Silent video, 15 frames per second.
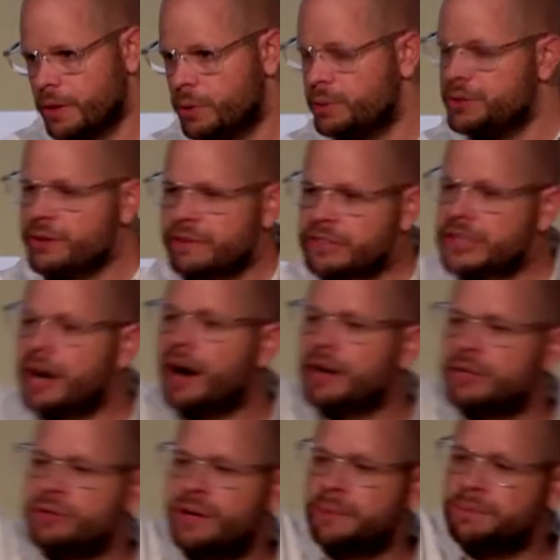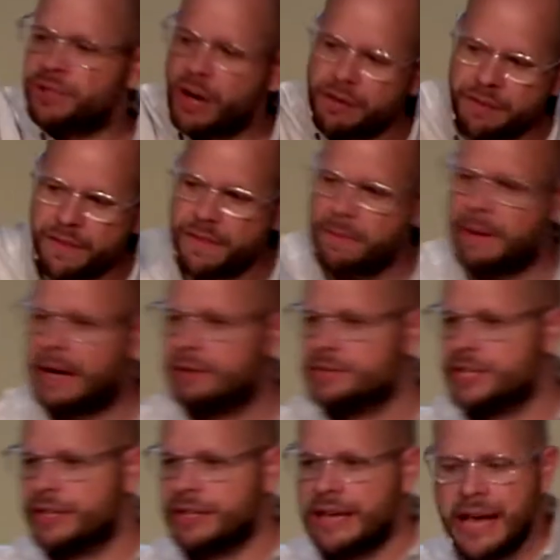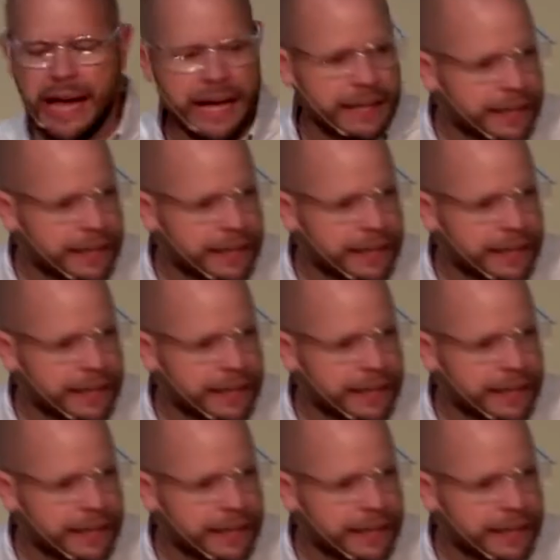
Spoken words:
When you have a God who comes off of the mountain and